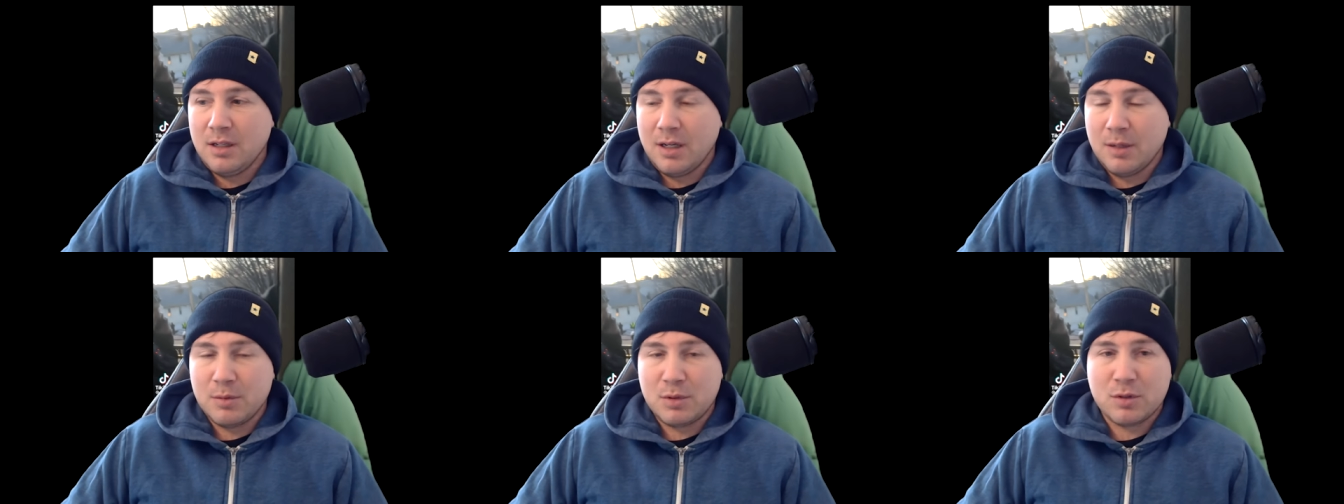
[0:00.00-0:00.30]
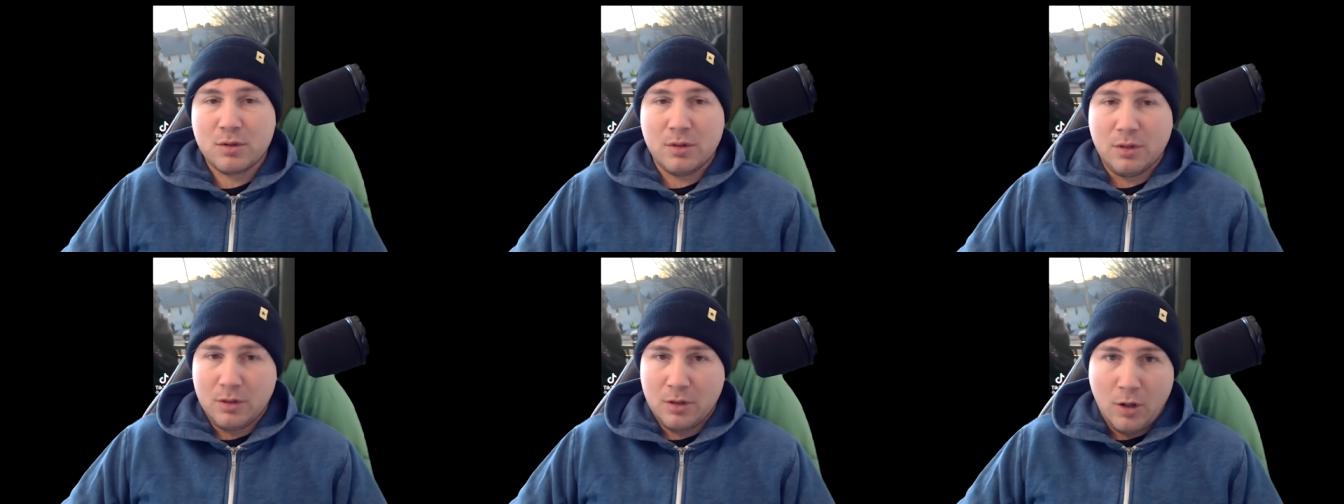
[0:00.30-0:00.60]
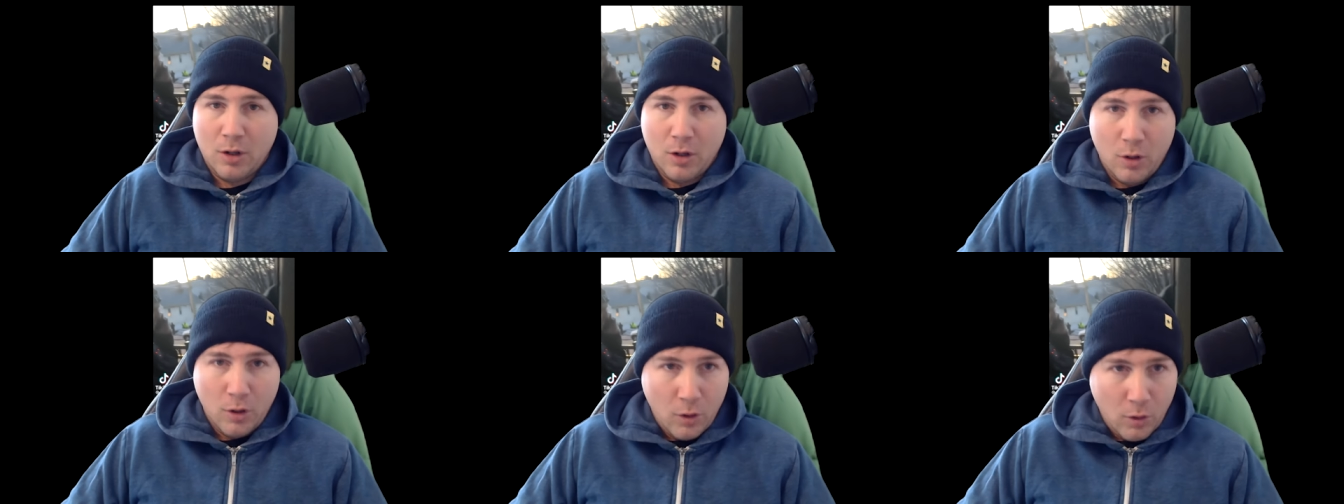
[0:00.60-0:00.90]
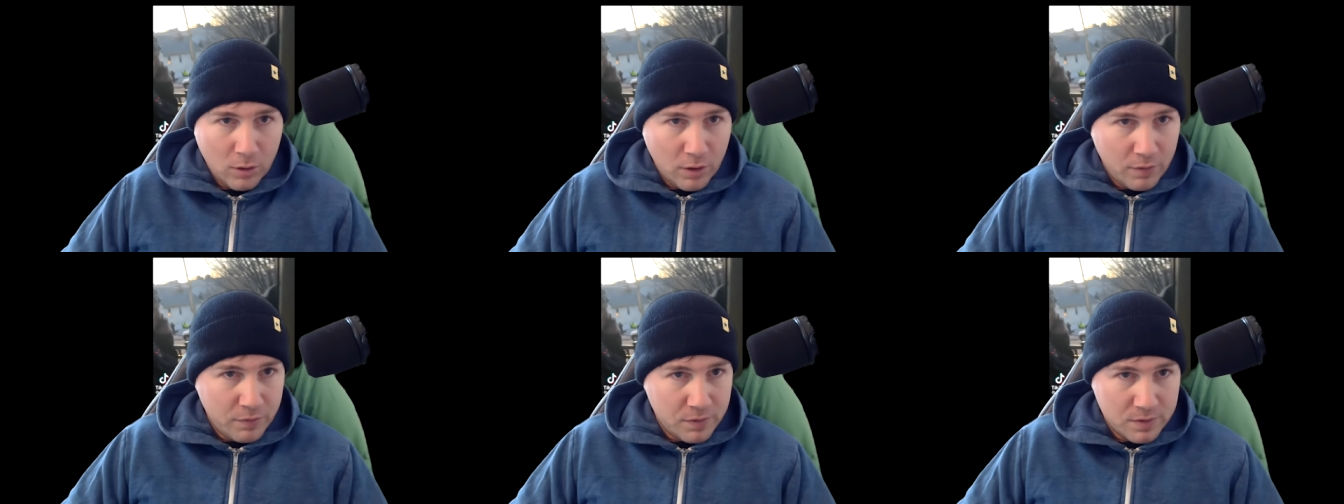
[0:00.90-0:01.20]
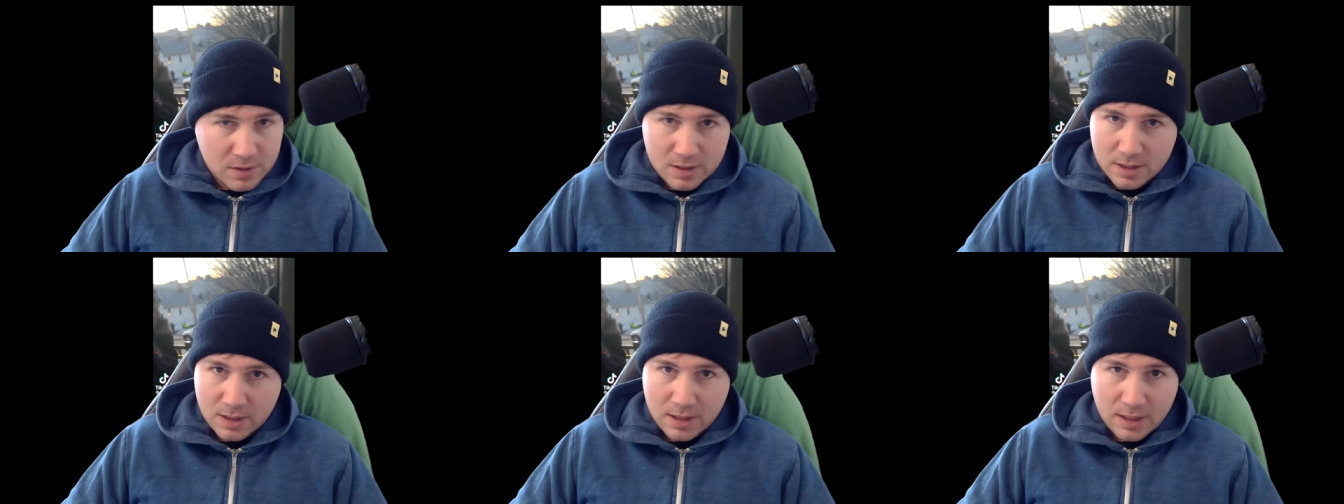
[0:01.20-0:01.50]
I'm sure they're not all
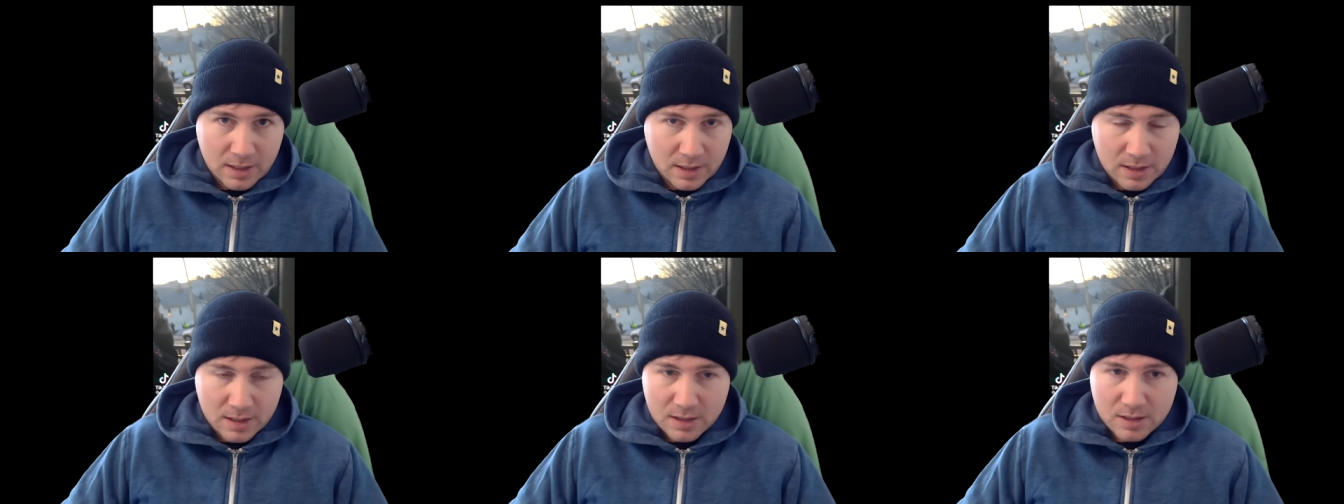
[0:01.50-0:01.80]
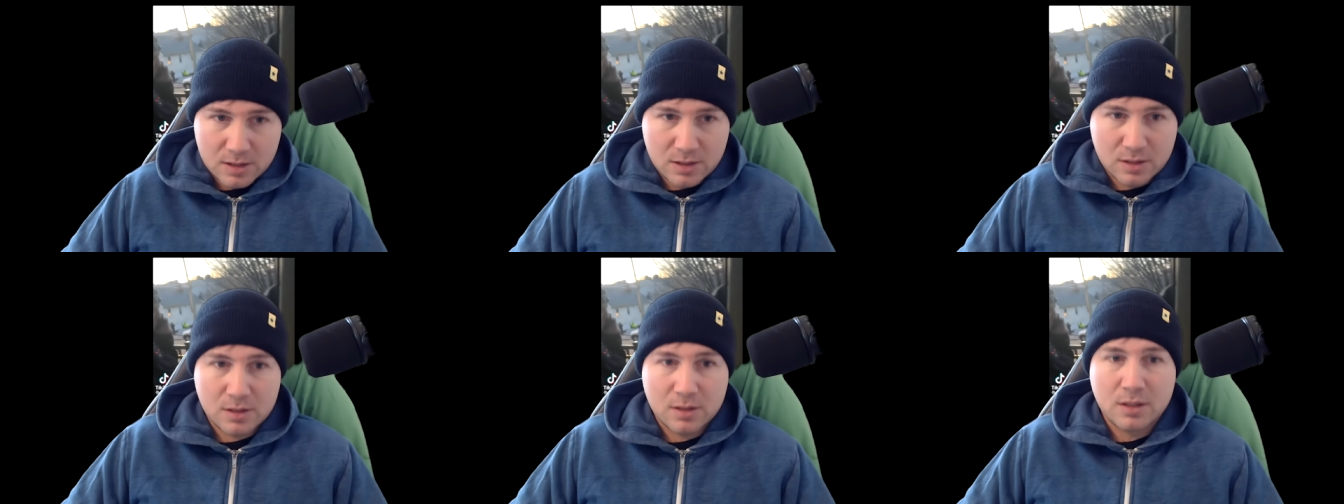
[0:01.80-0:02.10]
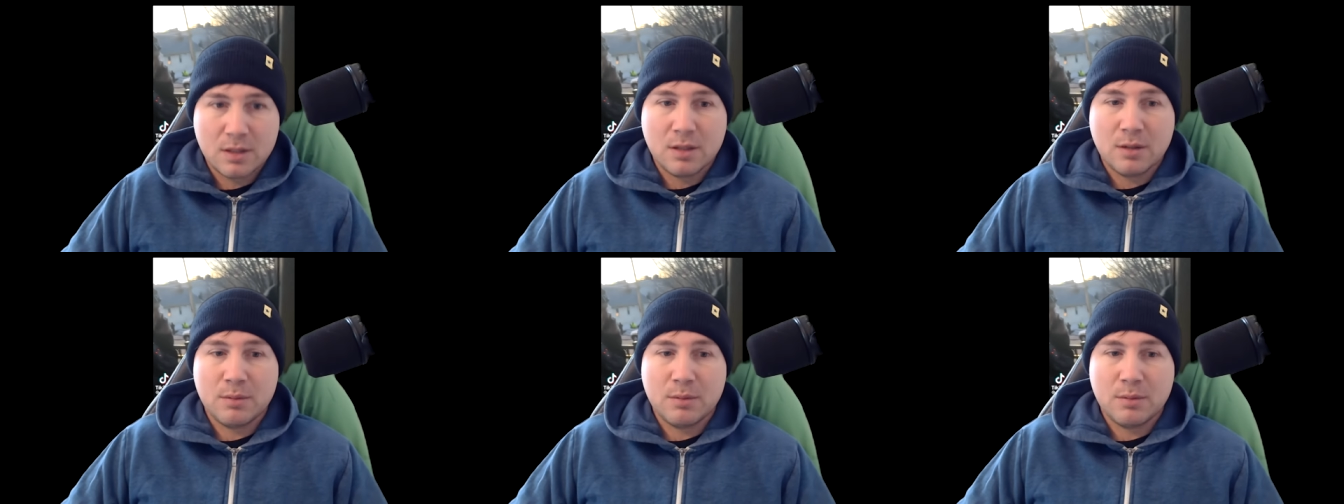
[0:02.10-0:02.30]
officers are like this,